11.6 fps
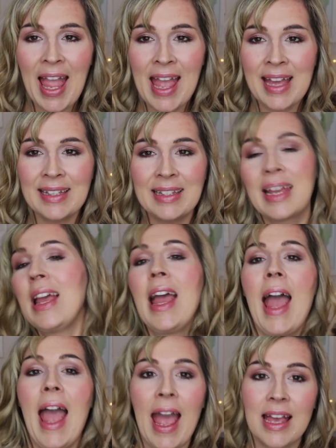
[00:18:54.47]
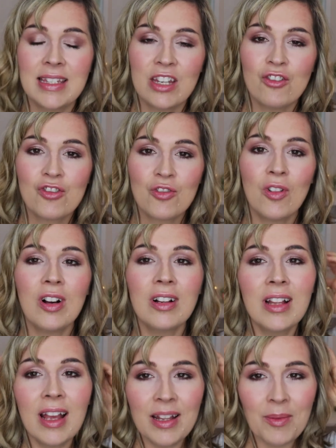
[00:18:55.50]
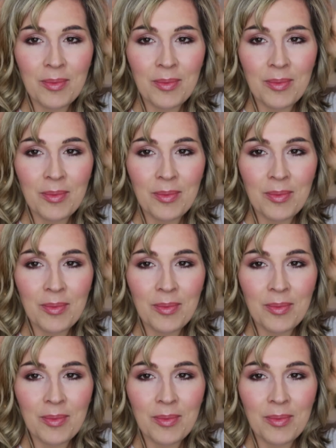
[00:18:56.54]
And as usual,